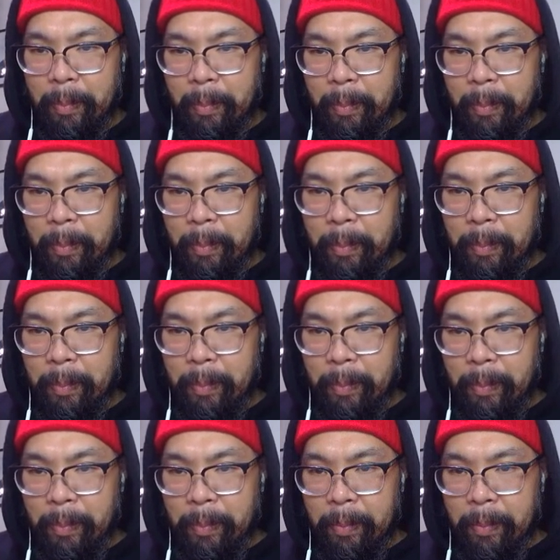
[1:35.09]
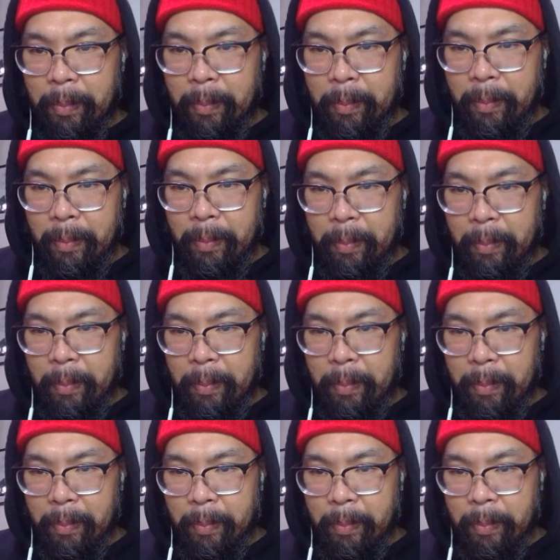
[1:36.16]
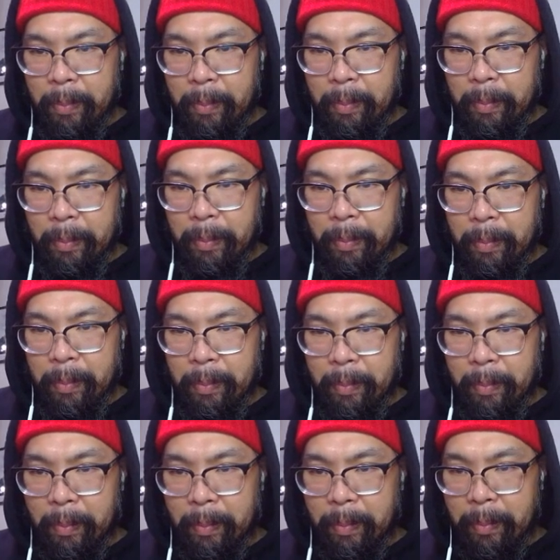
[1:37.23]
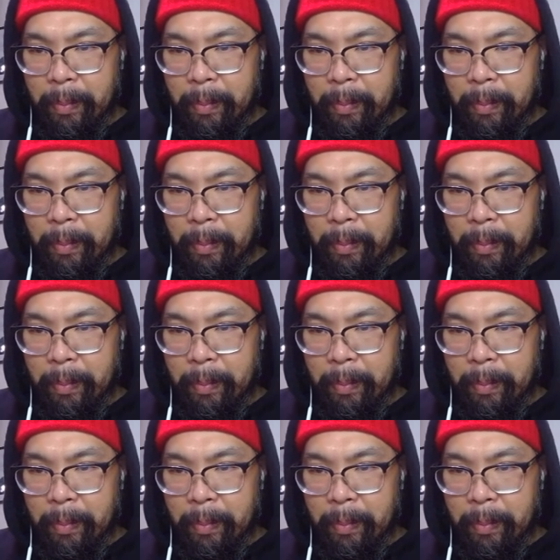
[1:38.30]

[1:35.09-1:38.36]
The person shown says nothing.